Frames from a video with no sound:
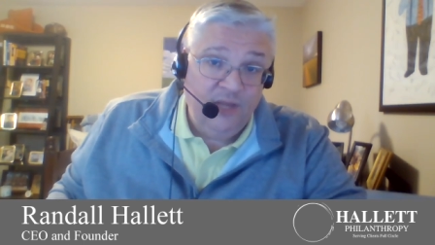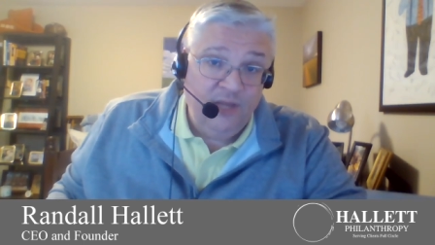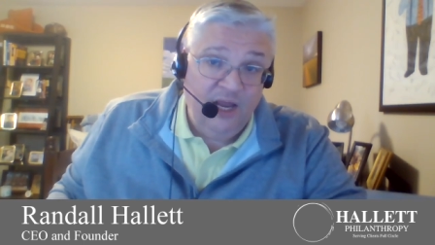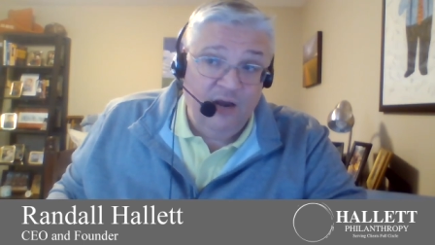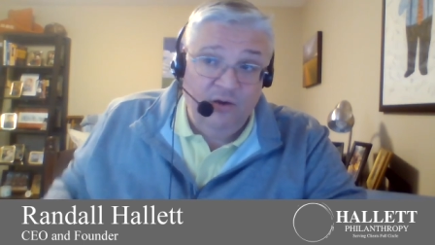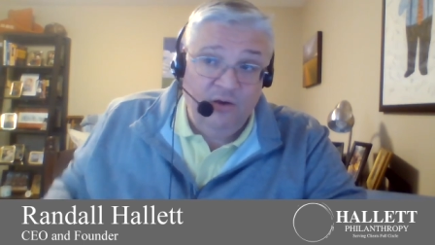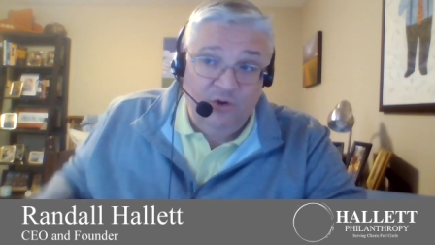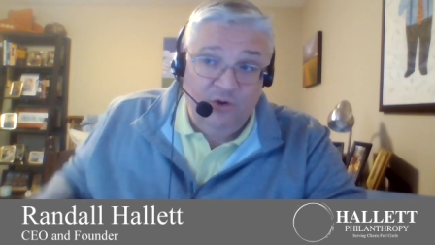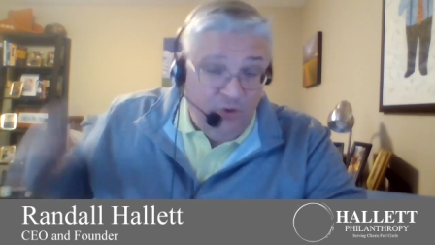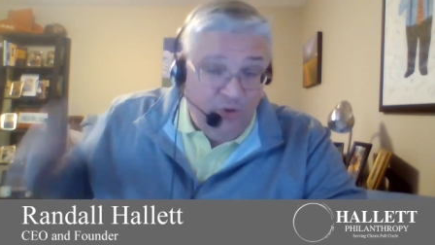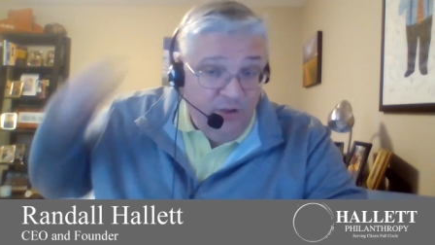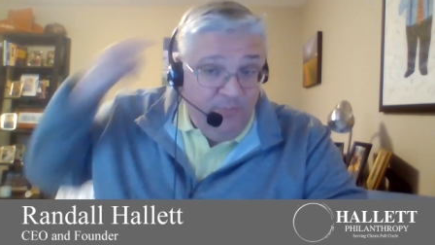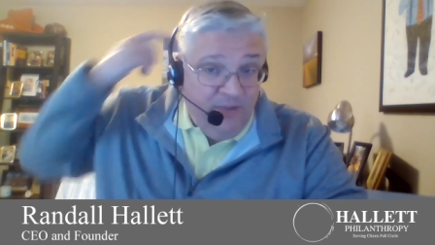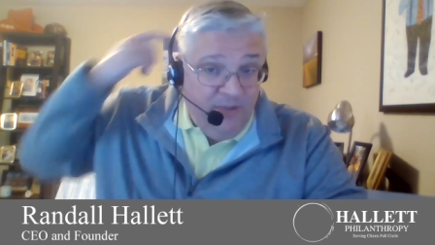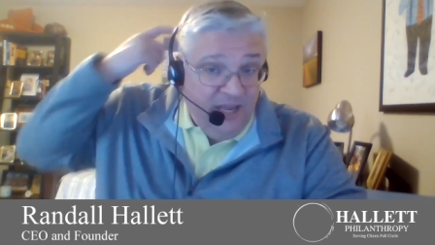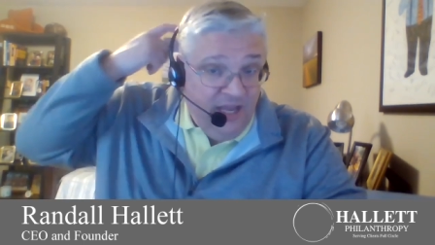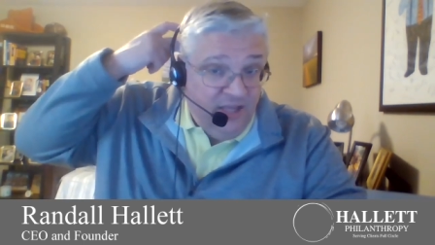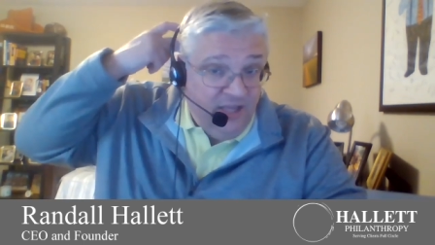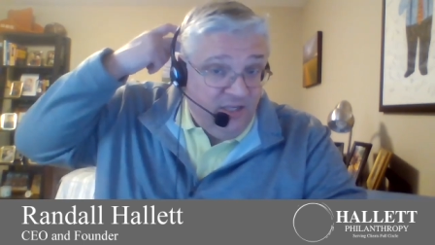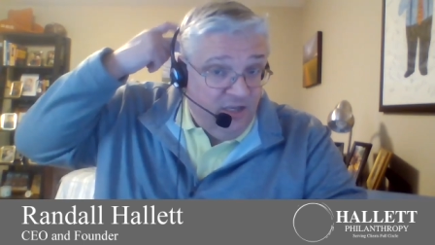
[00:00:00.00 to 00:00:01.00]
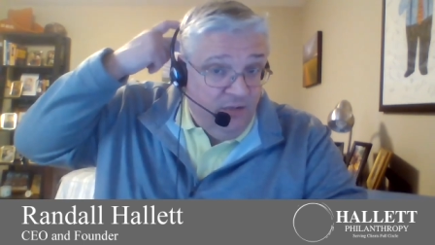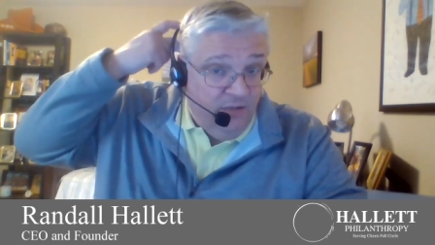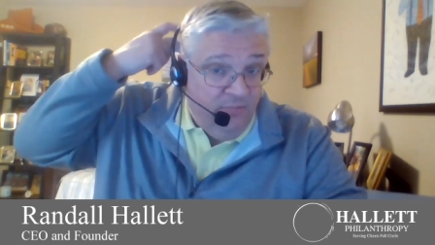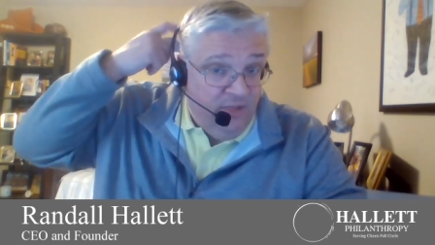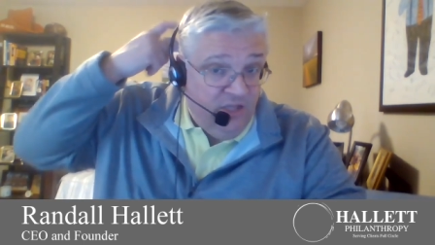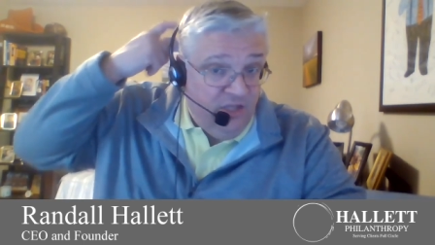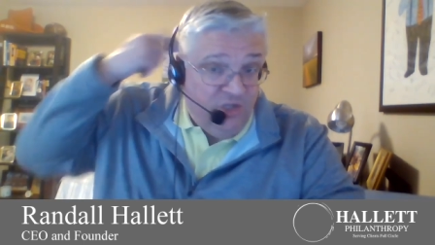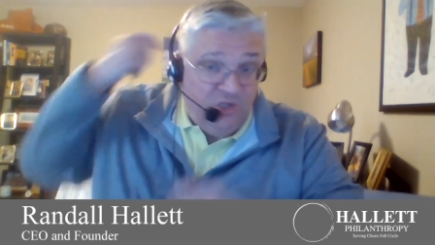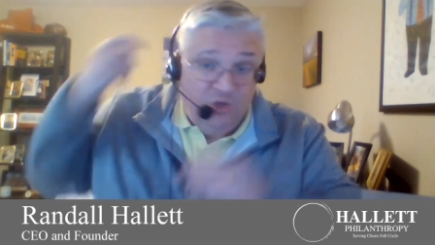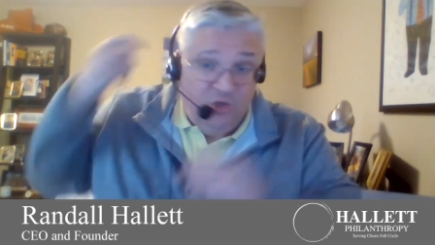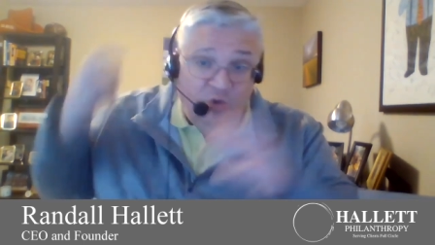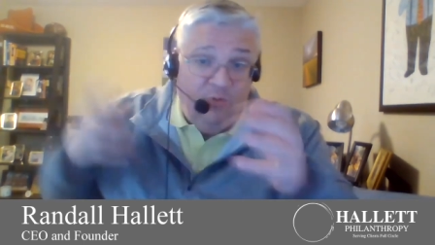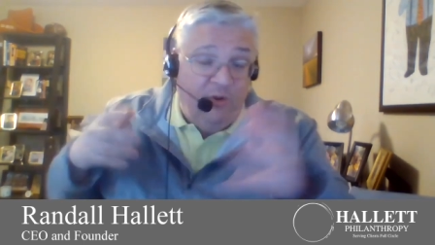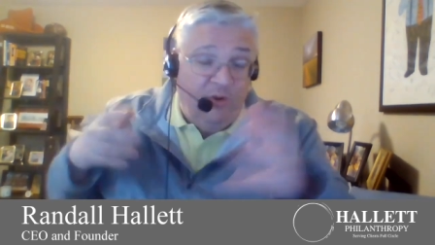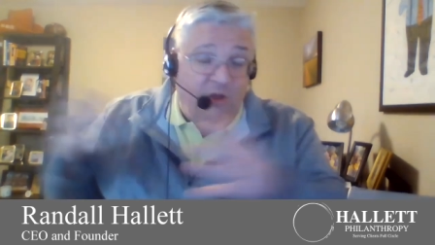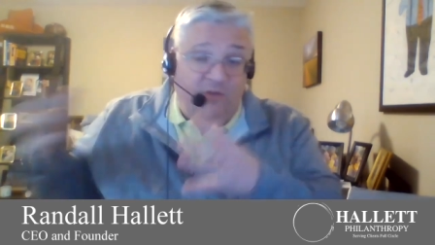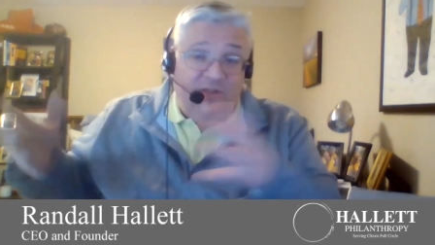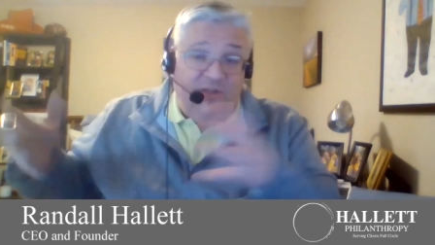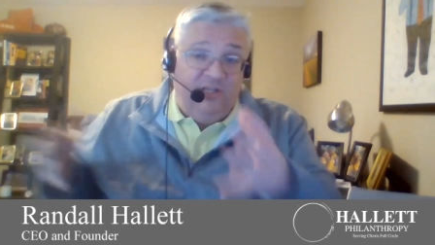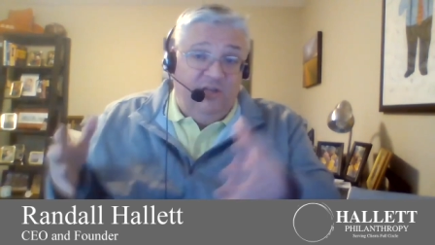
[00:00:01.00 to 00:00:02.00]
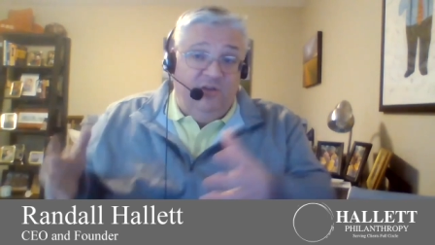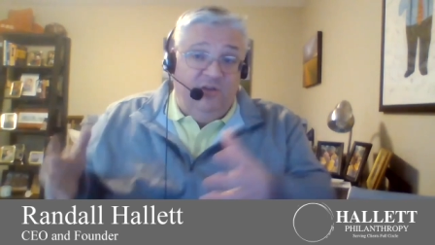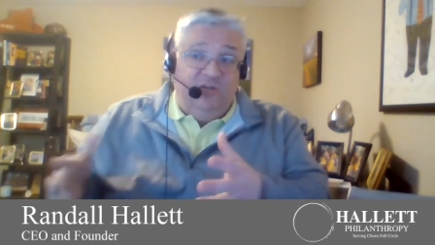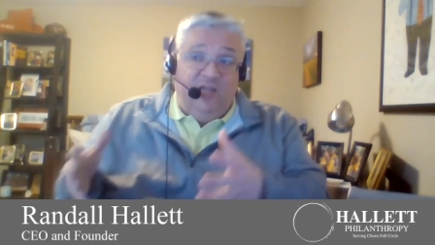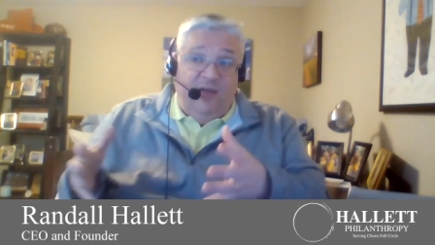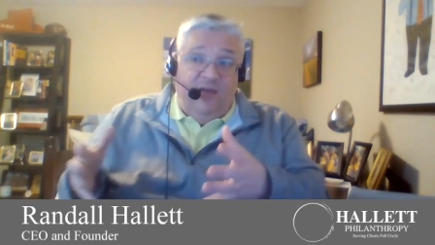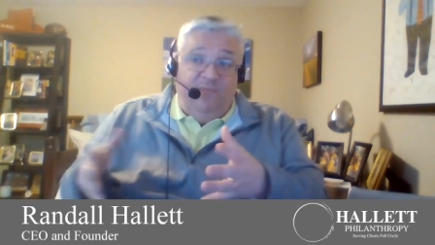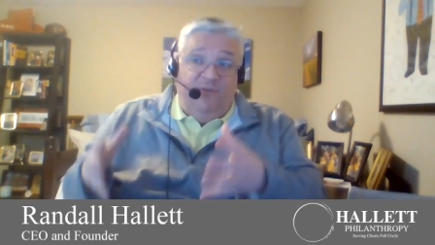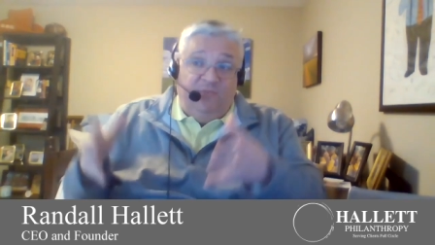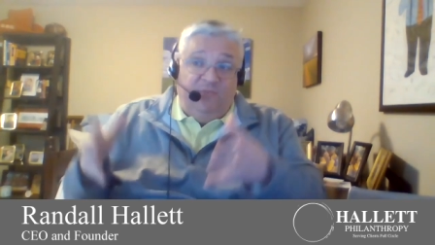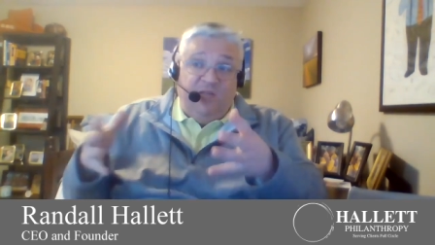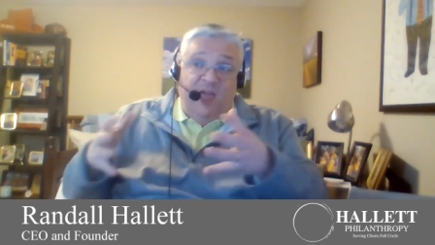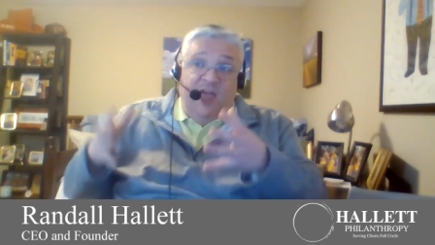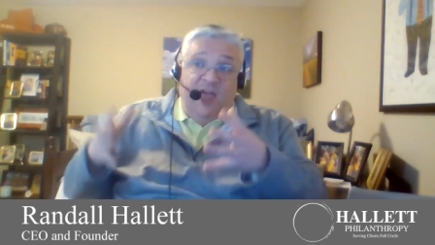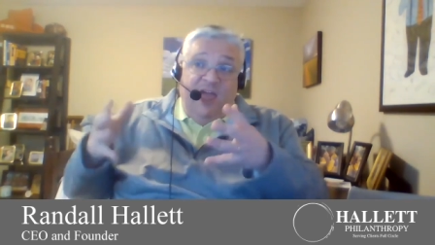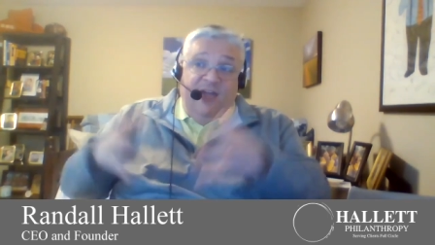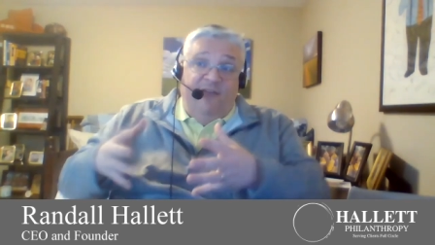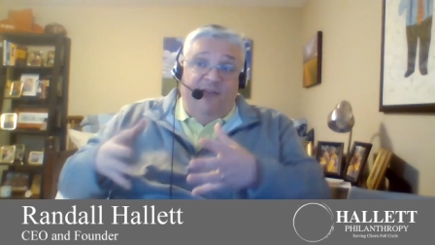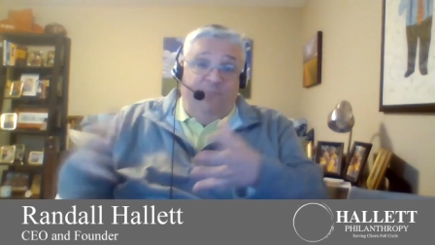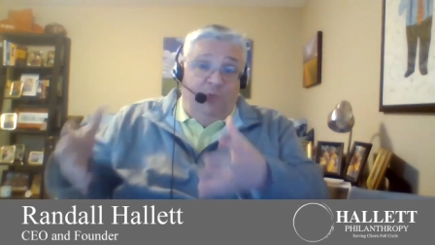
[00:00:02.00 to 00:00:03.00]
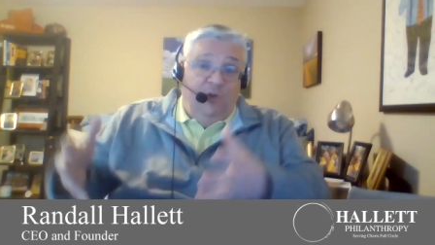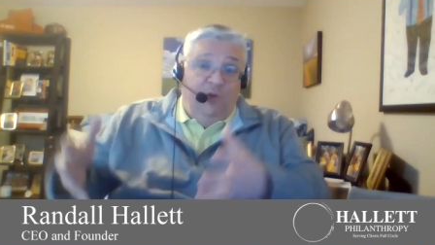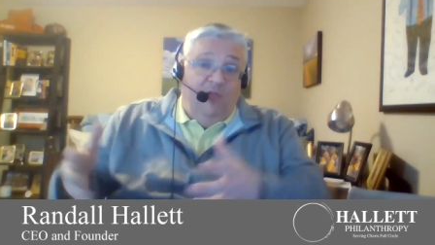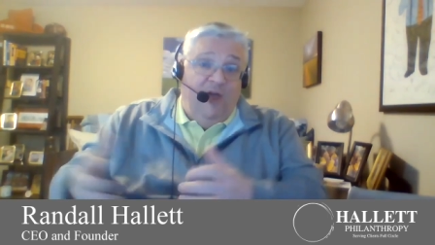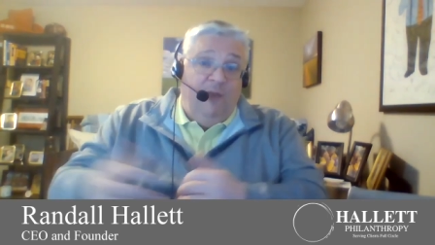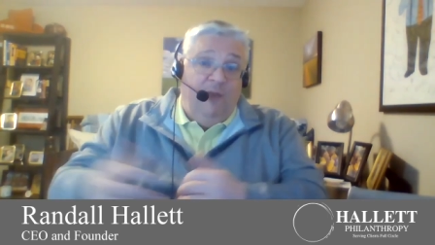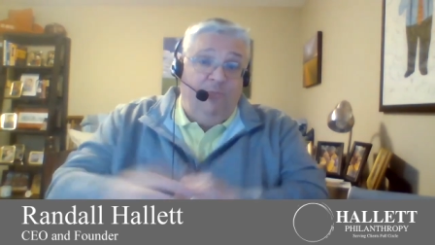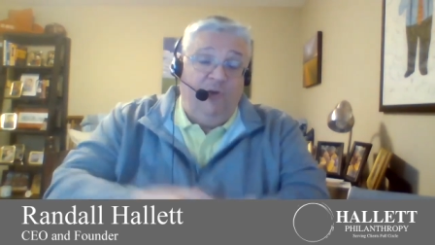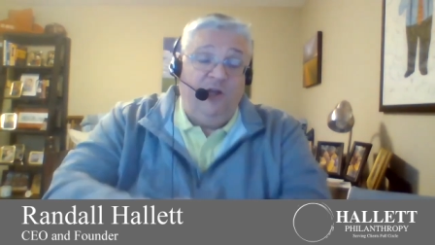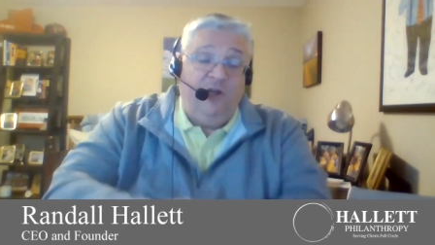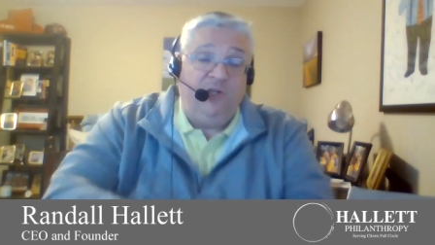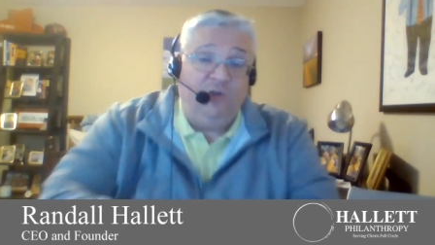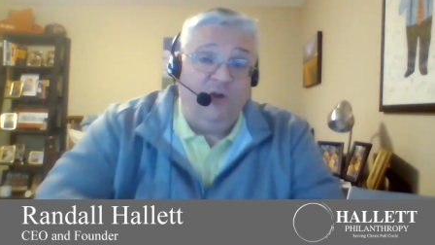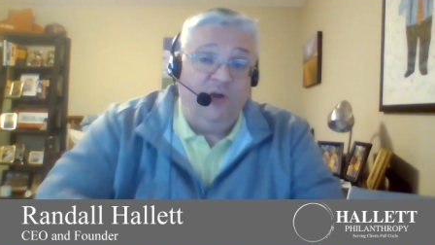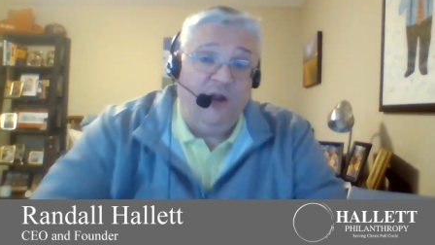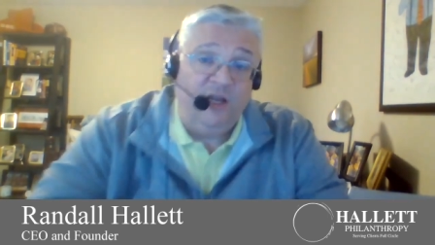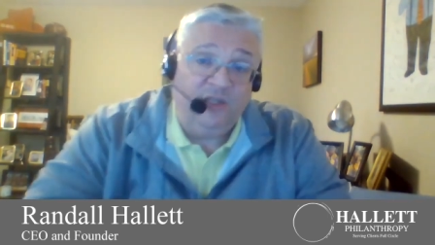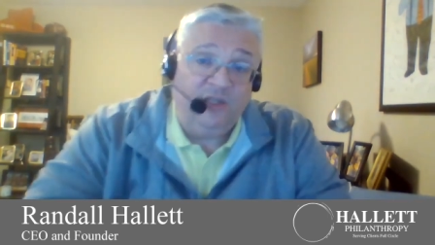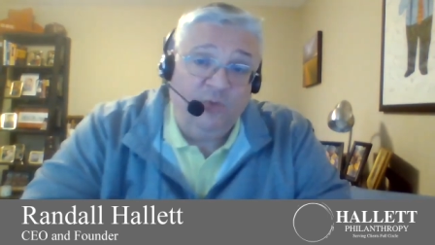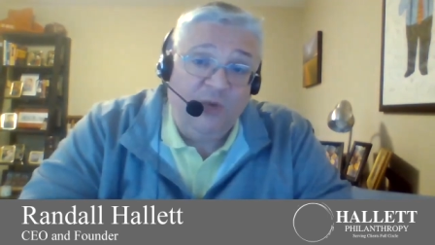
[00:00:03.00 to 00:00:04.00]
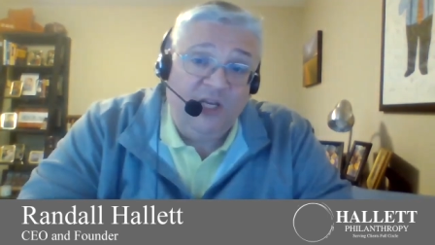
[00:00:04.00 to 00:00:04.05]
And creepingism and Zoom and all these other time frames have put a lot of pressure on us.